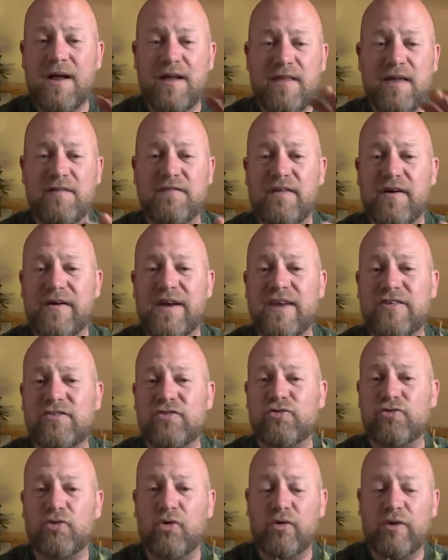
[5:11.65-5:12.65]
They're very
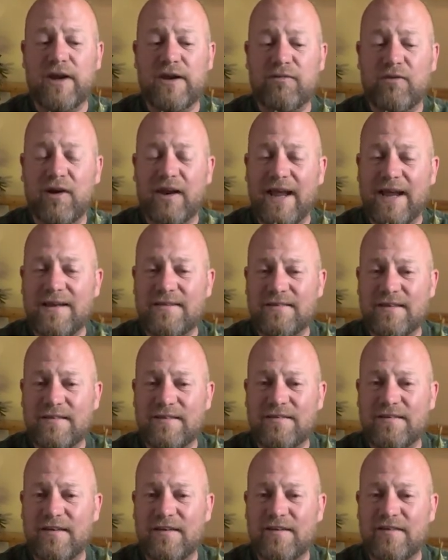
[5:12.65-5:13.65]
strongly related
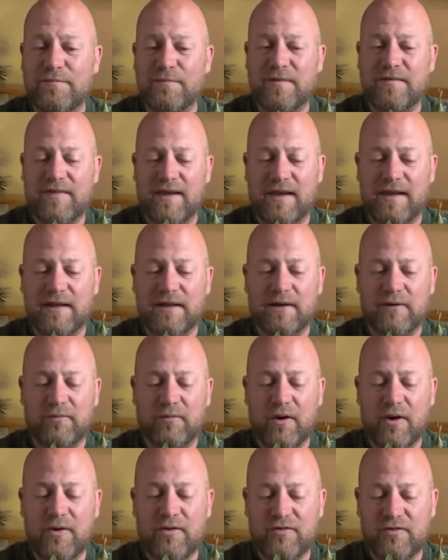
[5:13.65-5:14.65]
to this particular
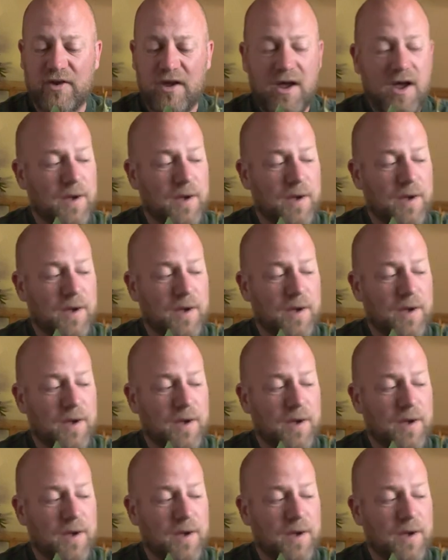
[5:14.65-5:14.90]
rose.